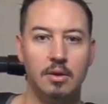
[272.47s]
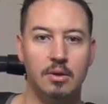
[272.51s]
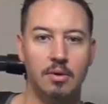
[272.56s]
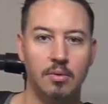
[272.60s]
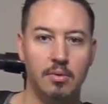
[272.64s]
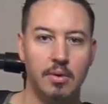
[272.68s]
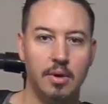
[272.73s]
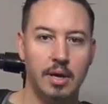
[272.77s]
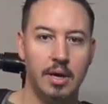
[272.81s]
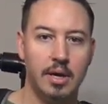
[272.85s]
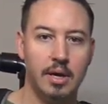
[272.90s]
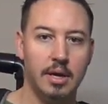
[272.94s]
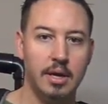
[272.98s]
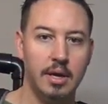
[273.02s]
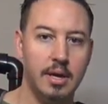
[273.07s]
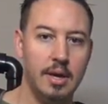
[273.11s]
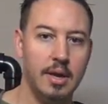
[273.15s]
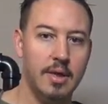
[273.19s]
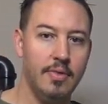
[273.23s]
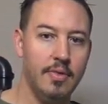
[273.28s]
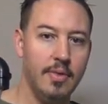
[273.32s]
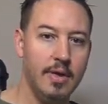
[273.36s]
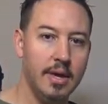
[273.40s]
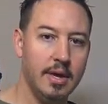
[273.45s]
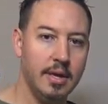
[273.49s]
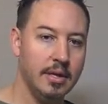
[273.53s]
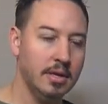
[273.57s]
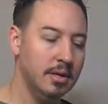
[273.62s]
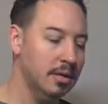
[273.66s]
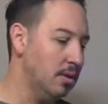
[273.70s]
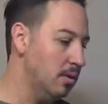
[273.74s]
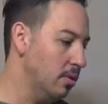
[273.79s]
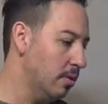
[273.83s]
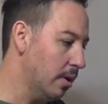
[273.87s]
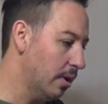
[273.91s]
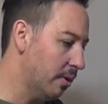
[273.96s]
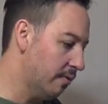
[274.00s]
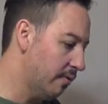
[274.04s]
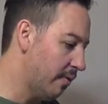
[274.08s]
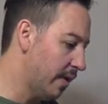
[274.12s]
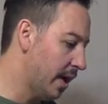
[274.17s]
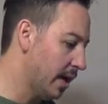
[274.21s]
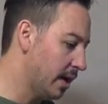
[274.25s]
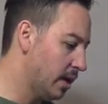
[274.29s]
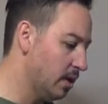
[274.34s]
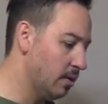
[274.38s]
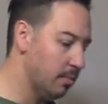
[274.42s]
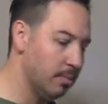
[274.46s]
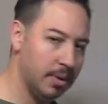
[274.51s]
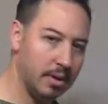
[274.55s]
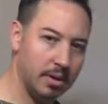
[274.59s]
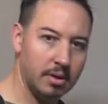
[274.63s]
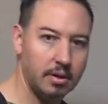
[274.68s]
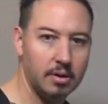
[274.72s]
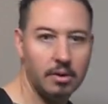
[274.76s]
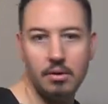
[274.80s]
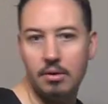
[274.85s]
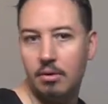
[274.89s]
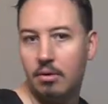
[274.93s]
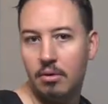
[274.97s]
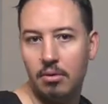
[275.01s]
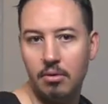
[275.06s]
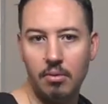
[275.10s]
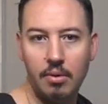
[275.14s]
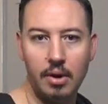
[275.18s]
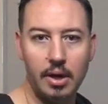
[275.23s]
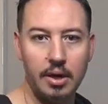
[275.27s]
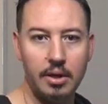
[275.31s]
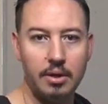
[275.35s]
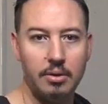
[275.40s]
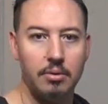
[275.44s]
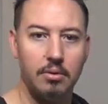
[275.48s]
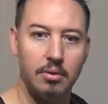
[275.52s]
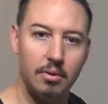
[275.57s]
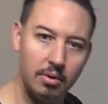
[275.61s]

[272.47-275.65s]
Okay, and then you go to vacuuming, right?